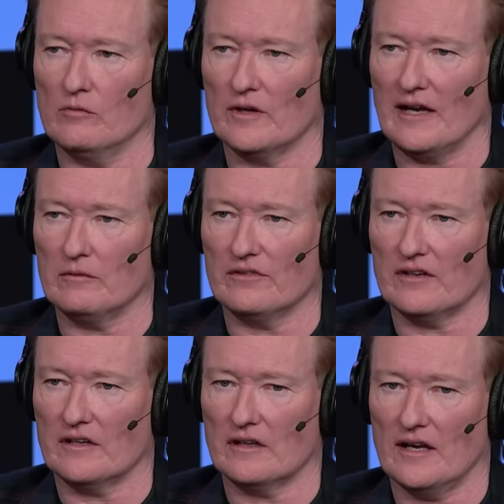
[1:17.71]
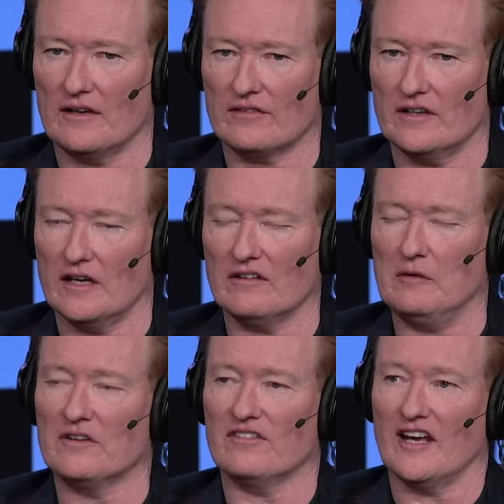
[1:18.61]
When I was at SNL, he
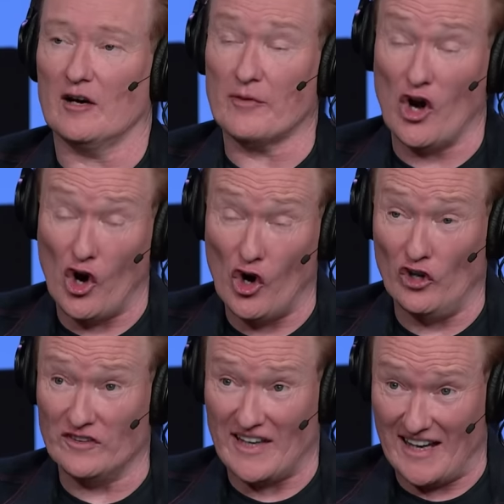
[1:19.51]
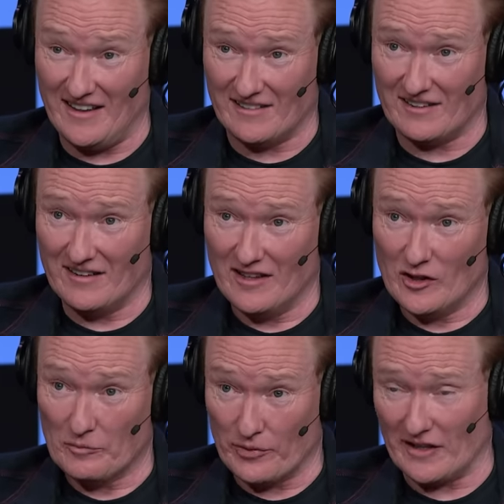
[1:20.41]
would stay up all night.
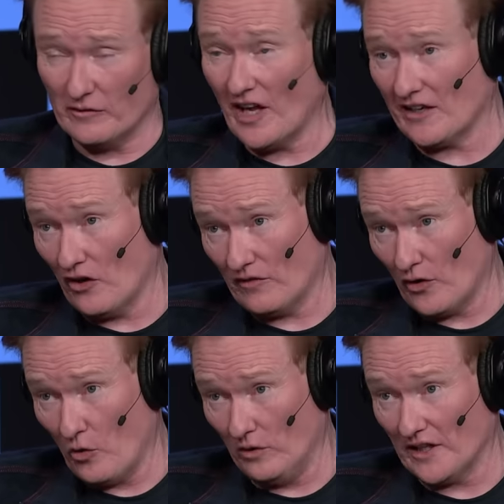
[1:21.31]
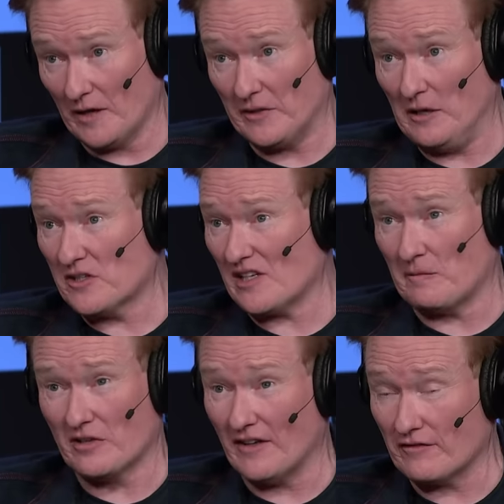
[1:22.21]
Not the whole night, but he would stay up
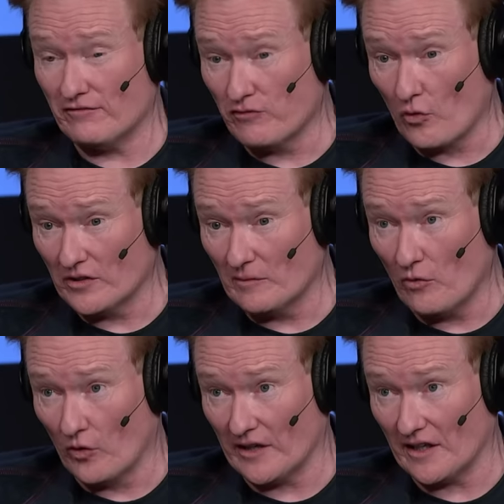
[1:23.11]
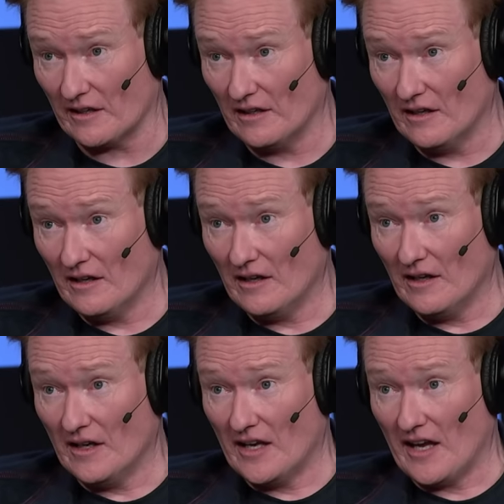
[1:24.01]
till like 4 in the morning.
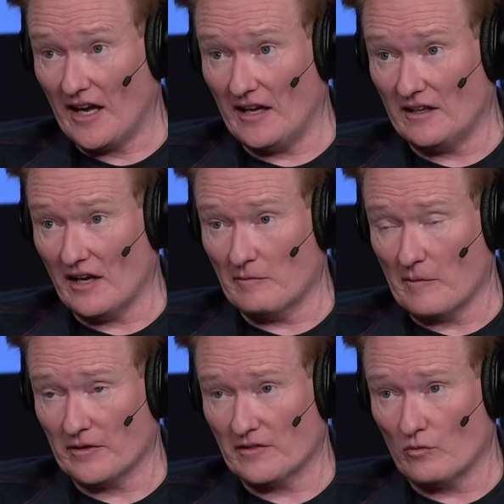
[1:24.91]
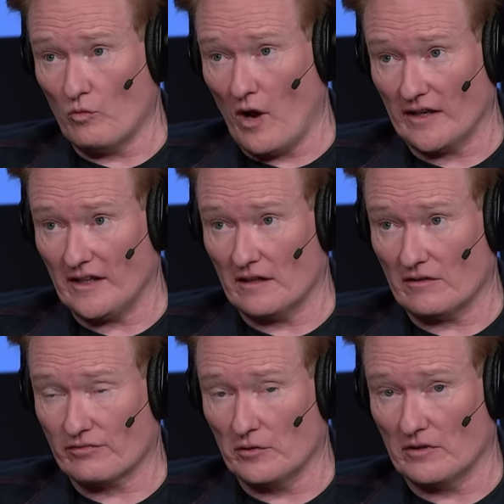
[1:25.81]
And I remember walking
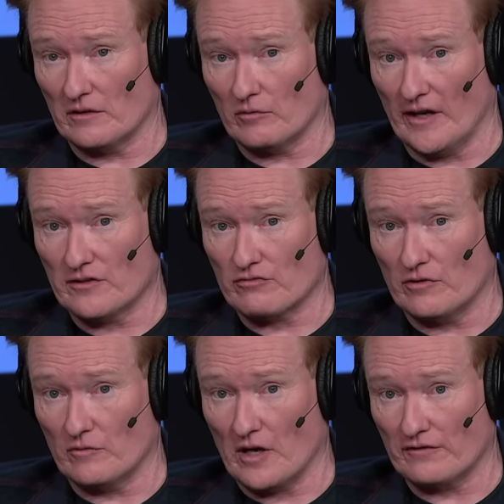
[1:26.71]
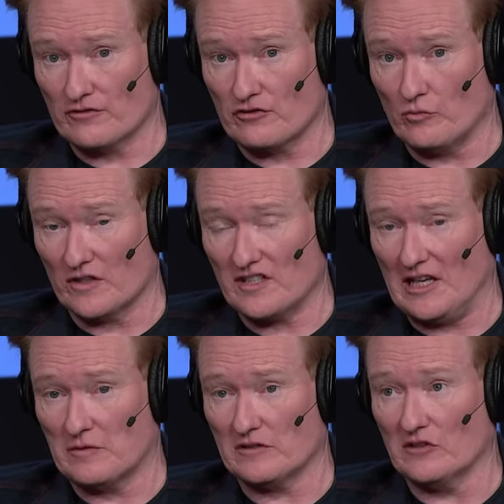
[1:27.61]
through the writer's room, conference room once, and
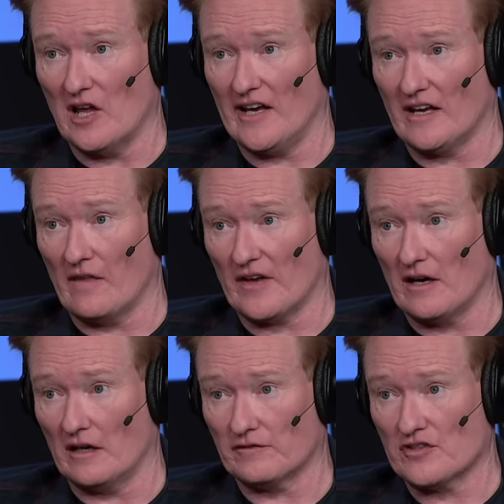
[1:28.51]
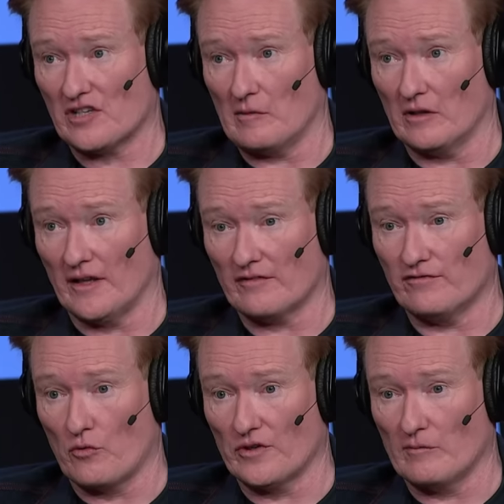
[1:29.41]
he was lying on the conference table at like
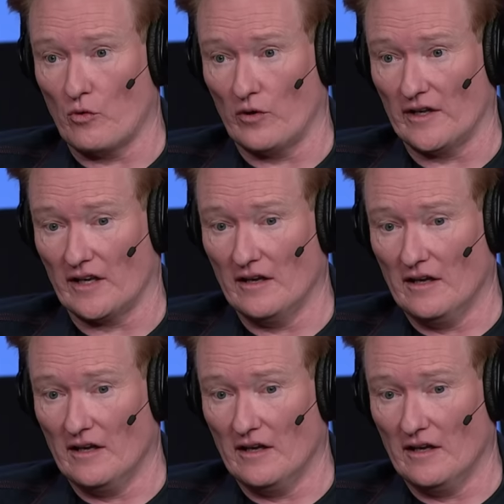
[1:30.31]
4 in the morning.